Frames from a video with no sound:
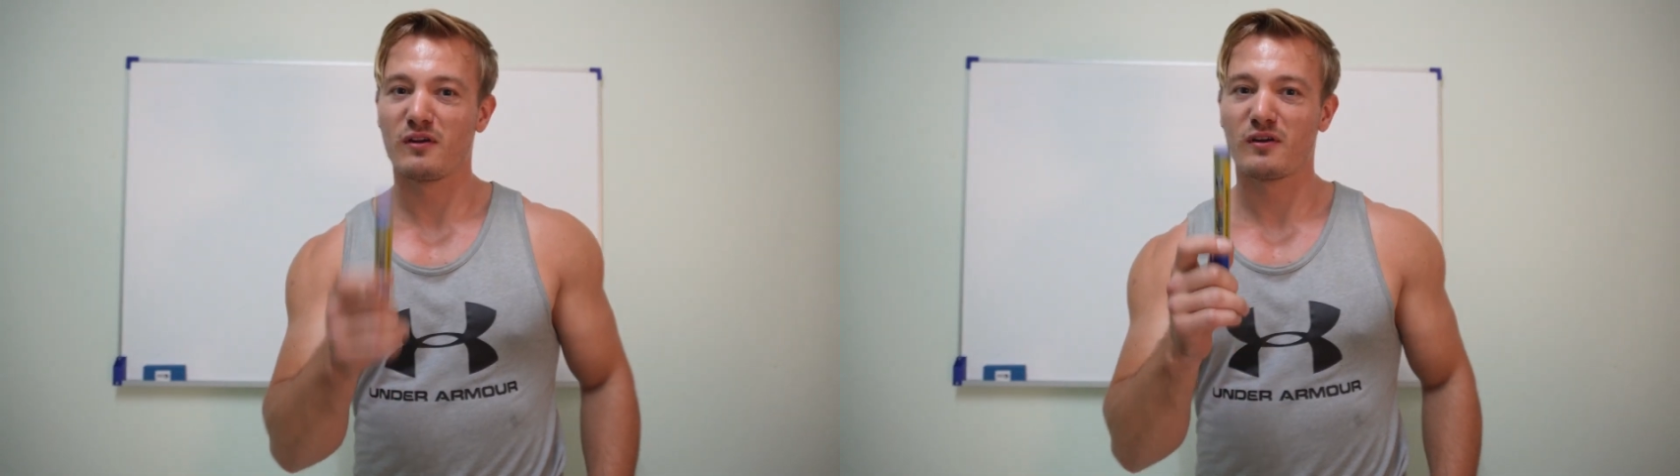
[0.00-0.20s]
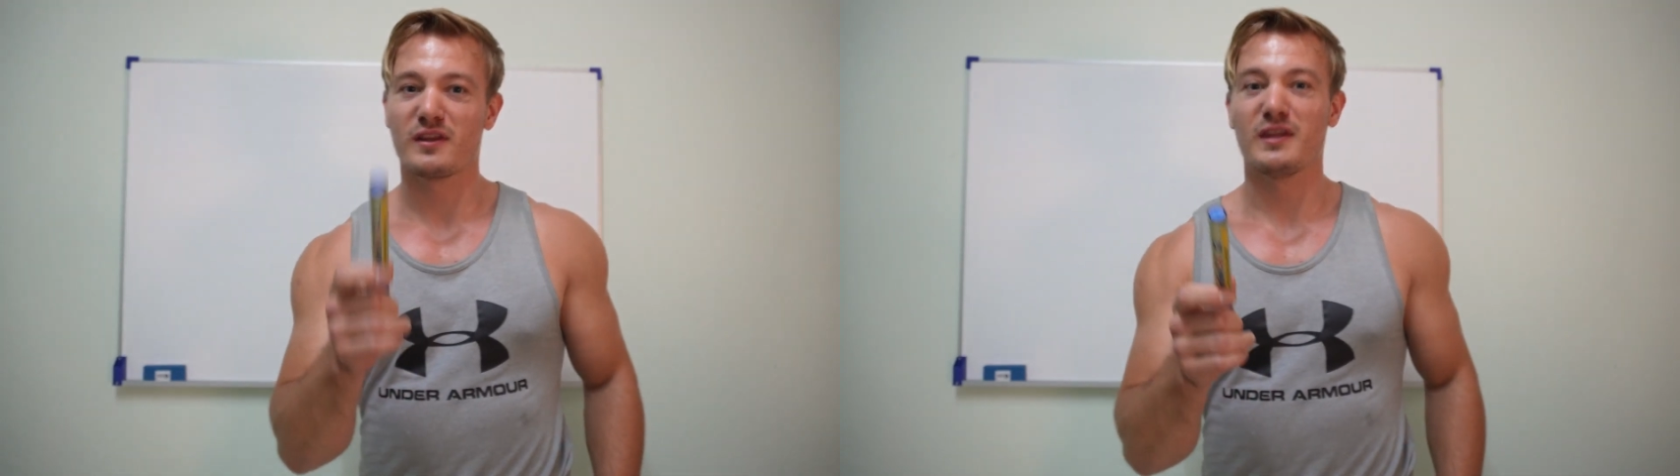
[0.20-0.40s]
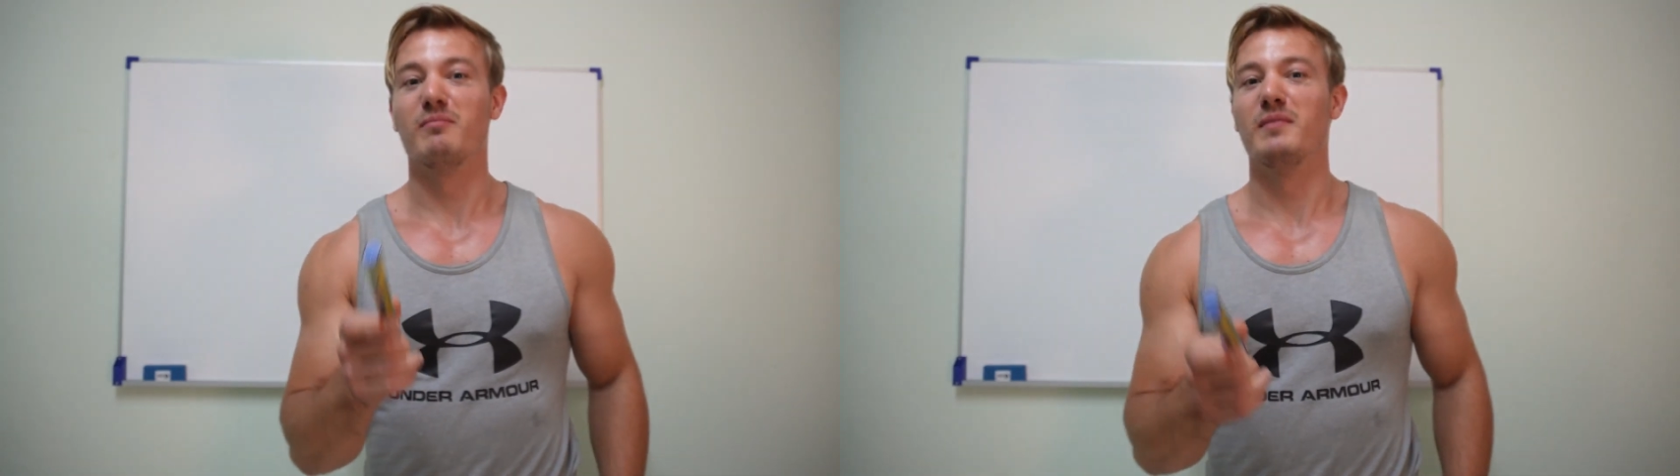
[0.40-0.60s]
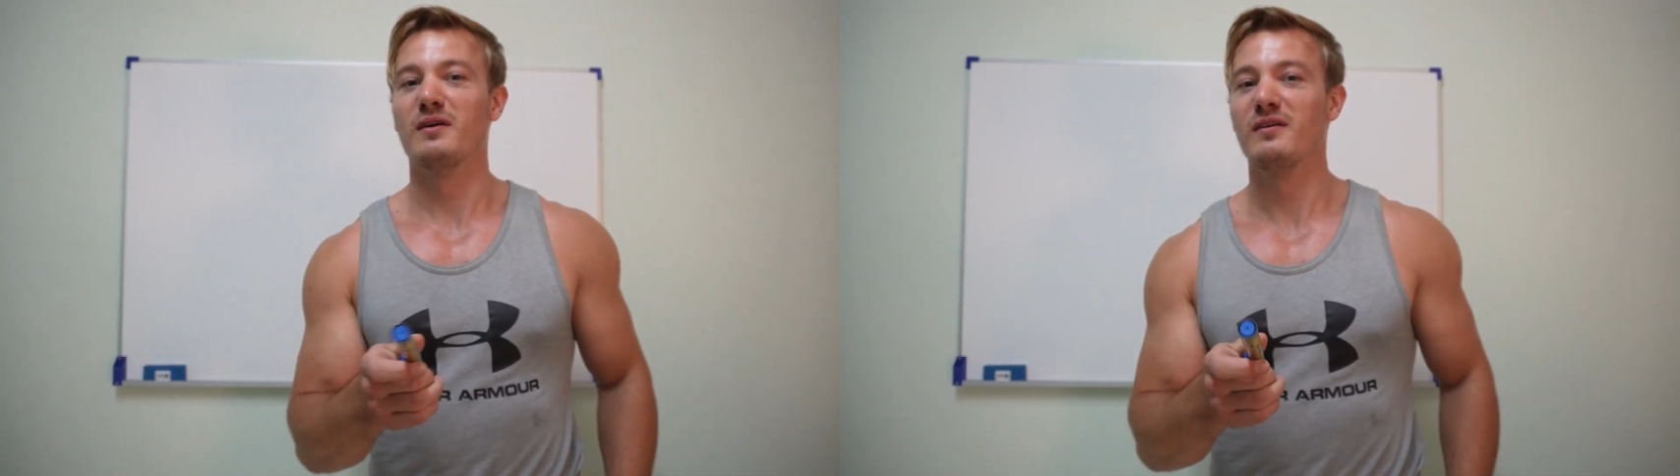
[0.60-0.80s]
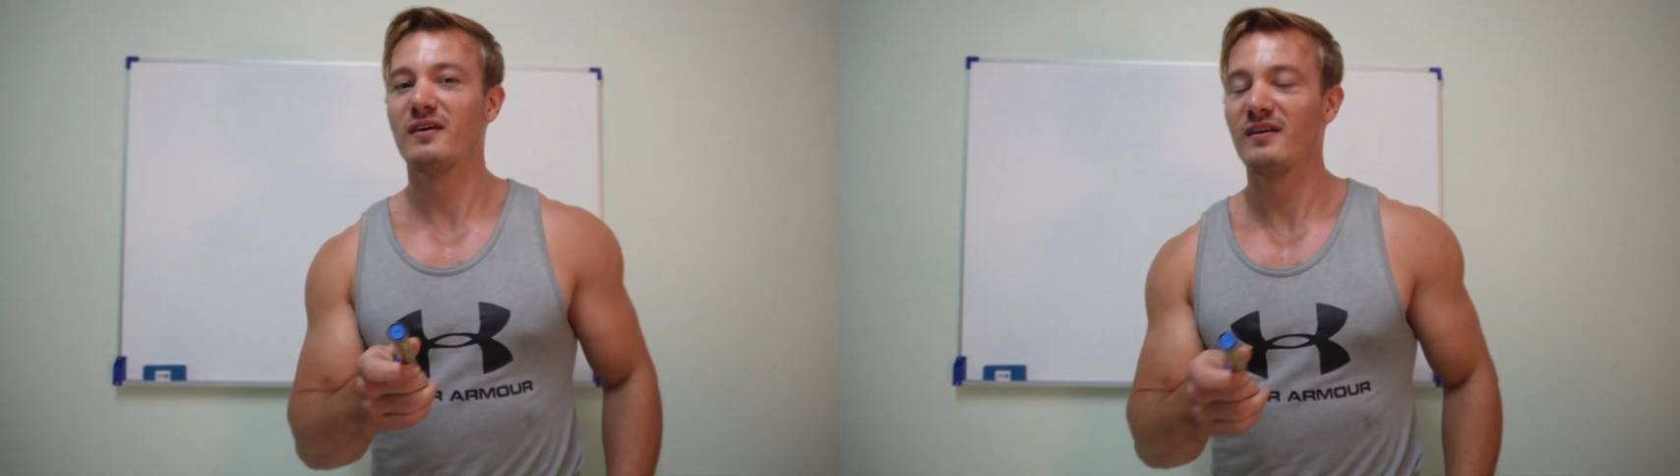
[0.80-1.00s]
look in the
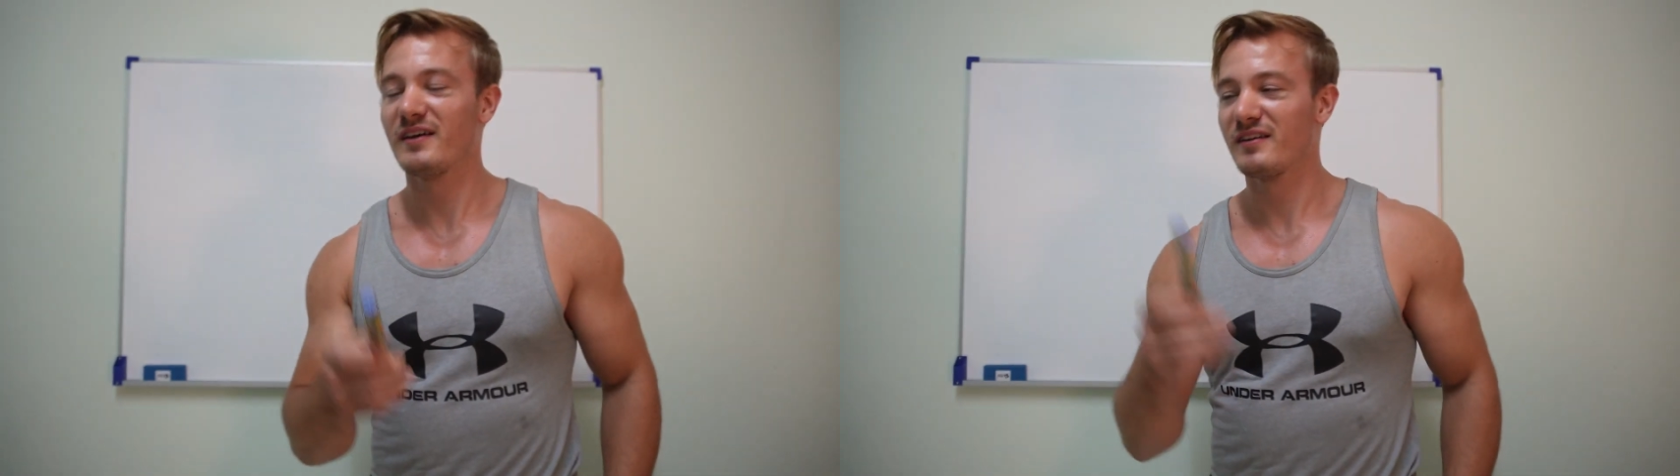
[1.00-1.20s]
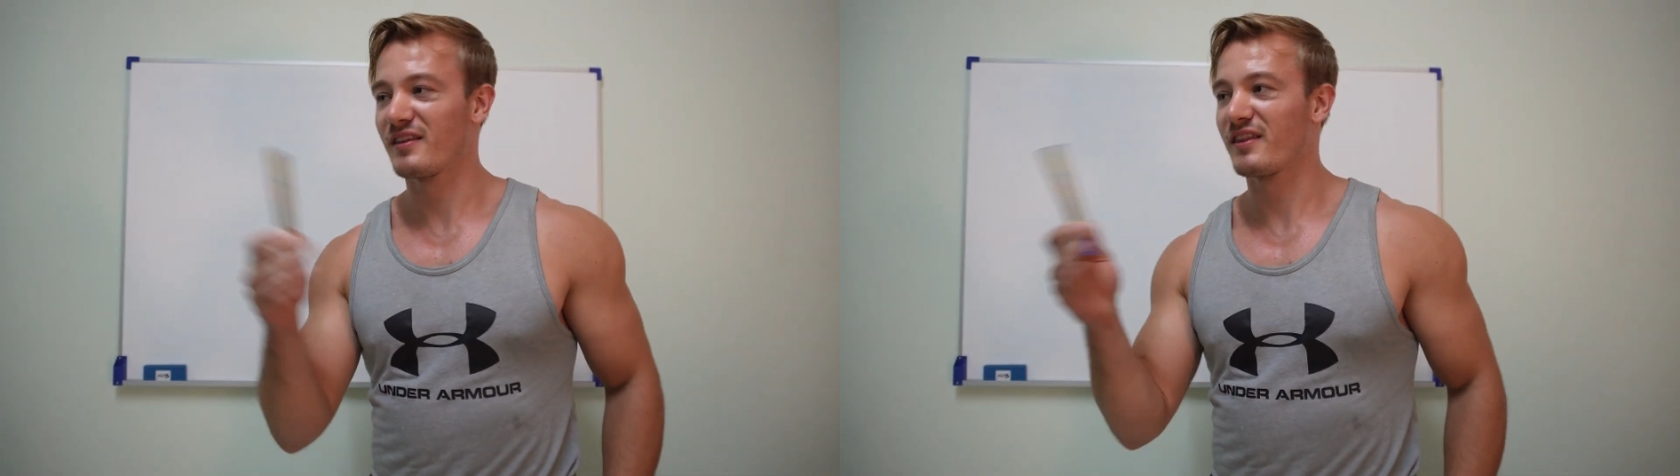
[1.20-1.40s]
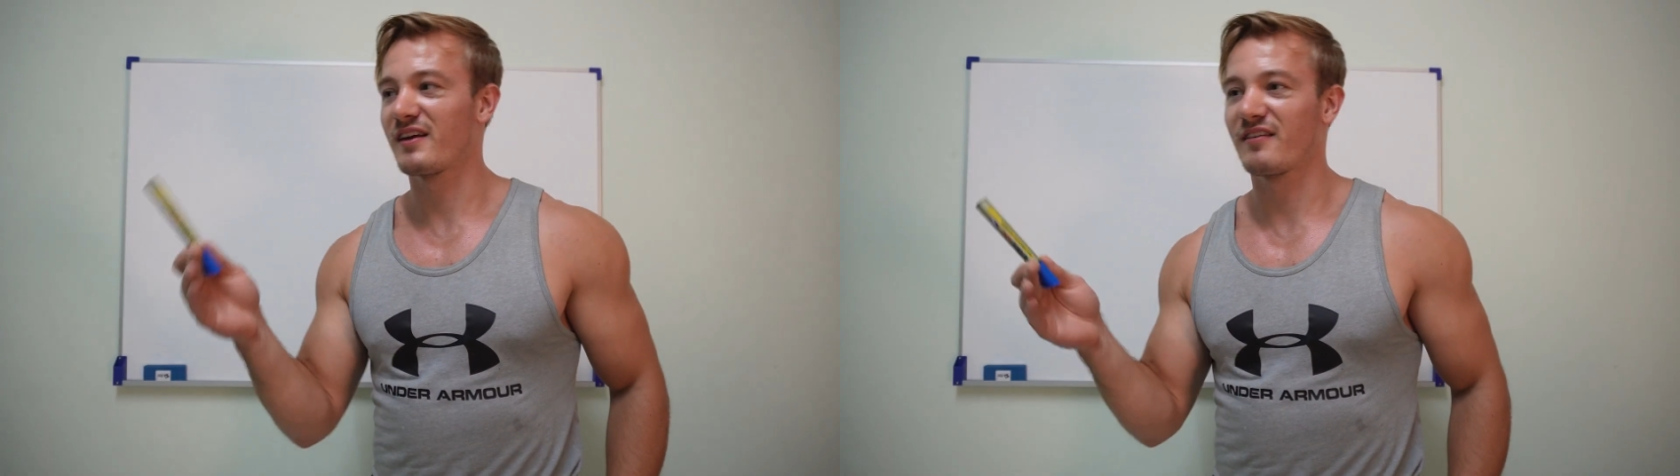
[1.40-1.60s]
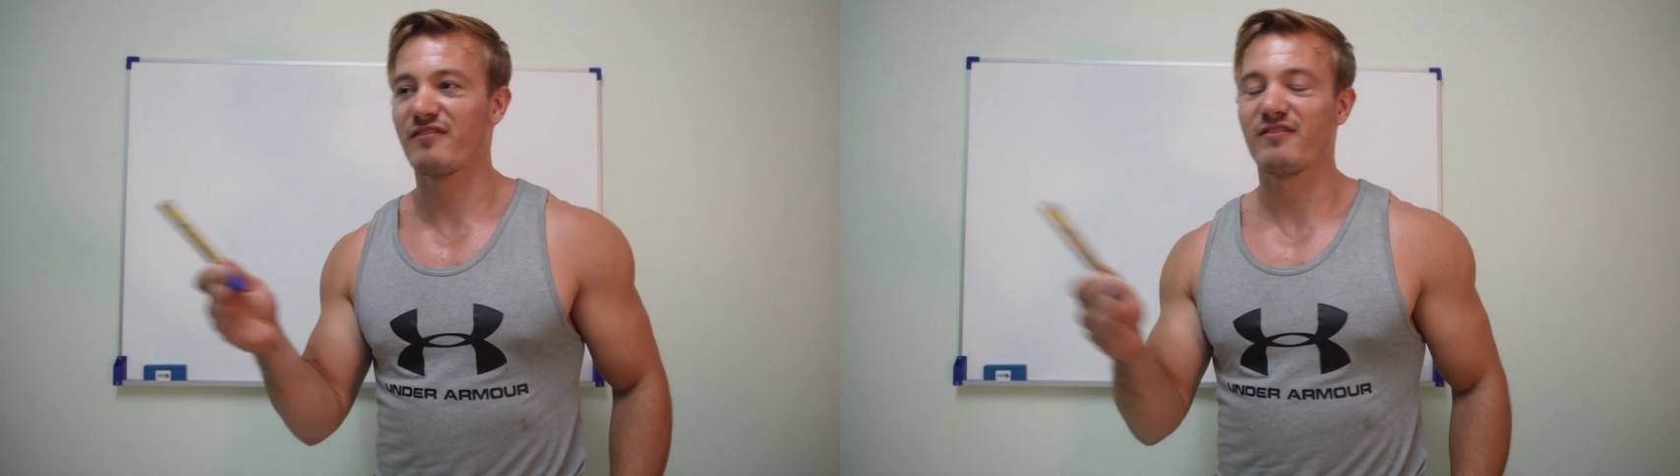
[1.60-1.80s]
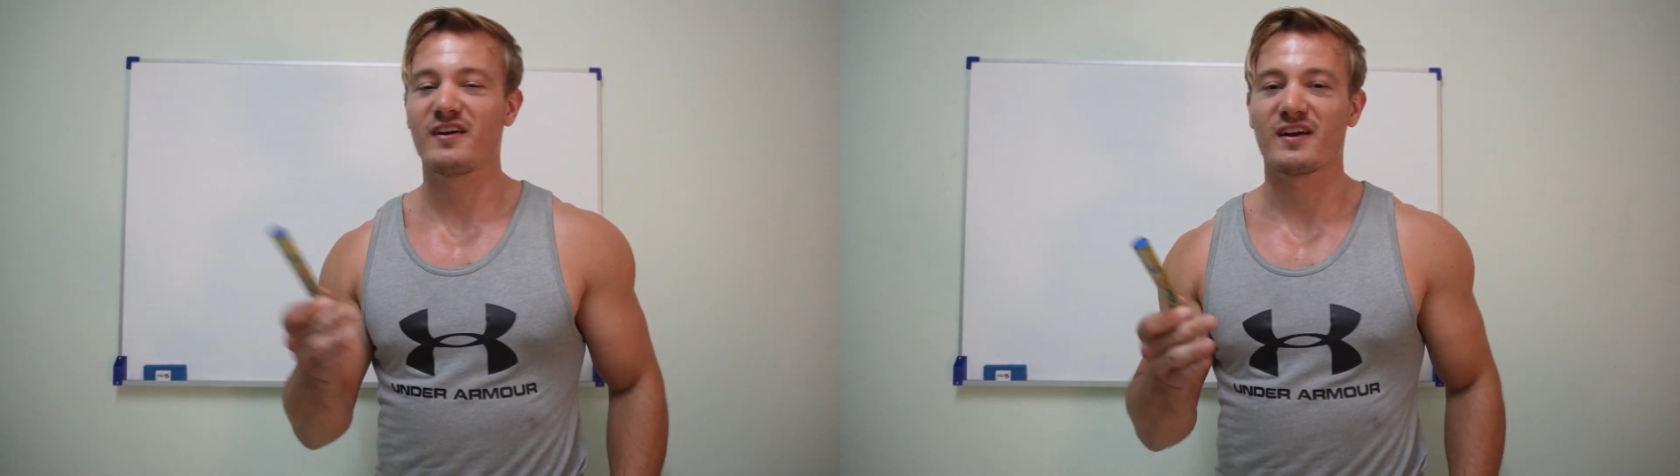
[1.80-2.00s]
mirror and think,
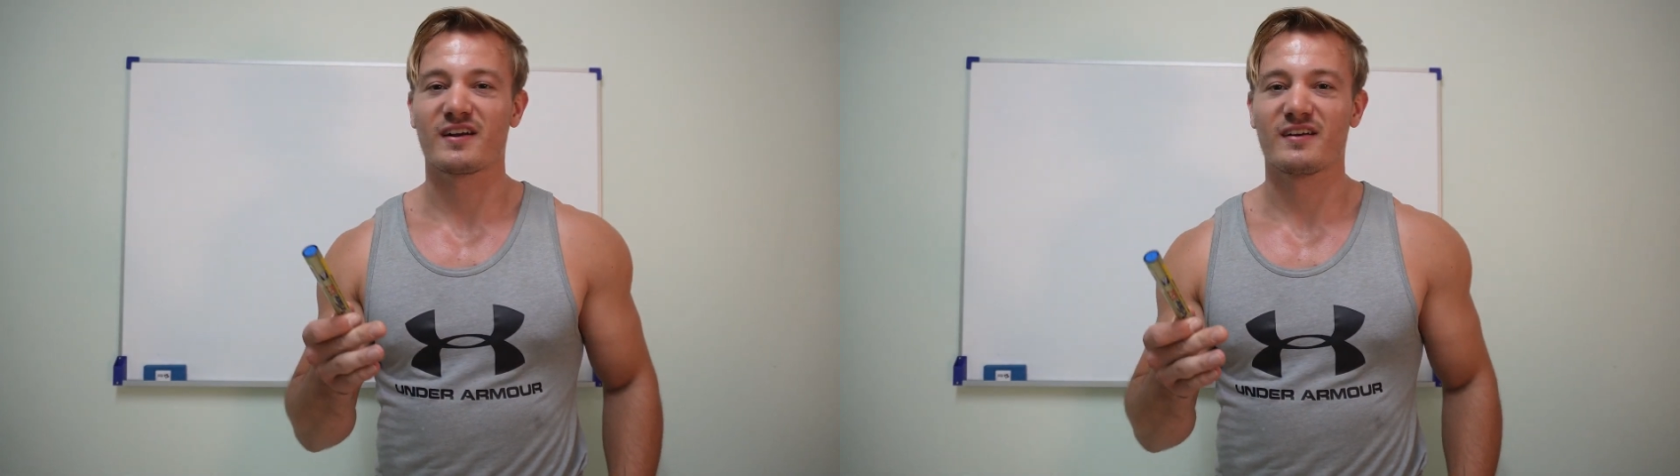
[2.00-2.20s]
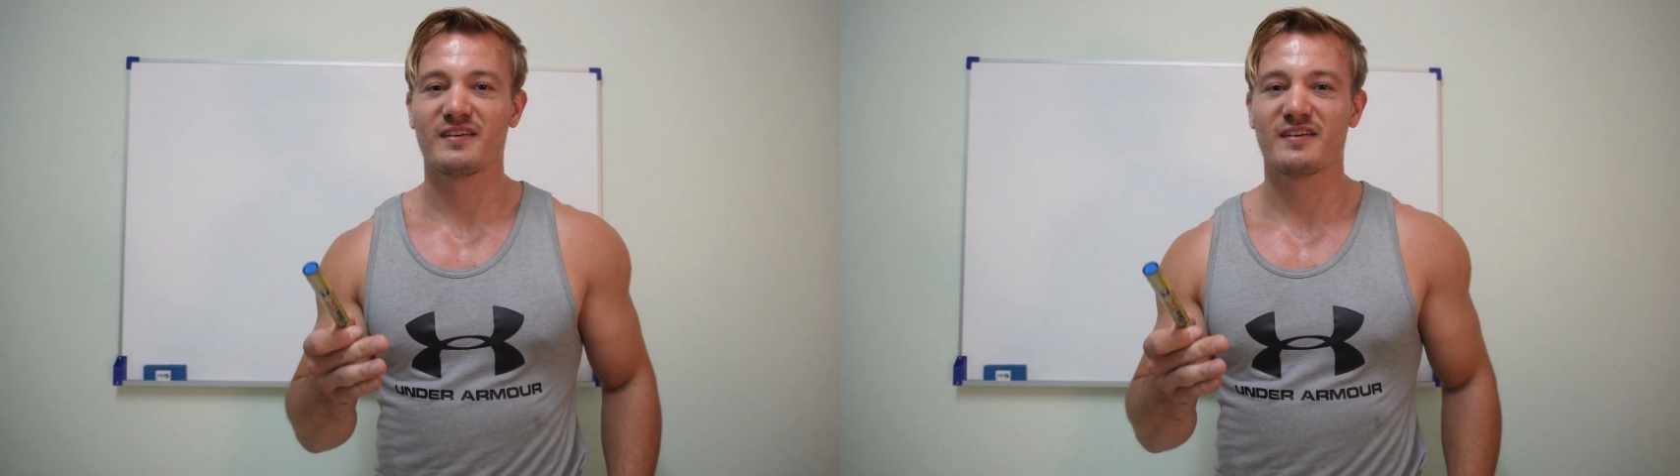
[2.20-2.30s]
fuck,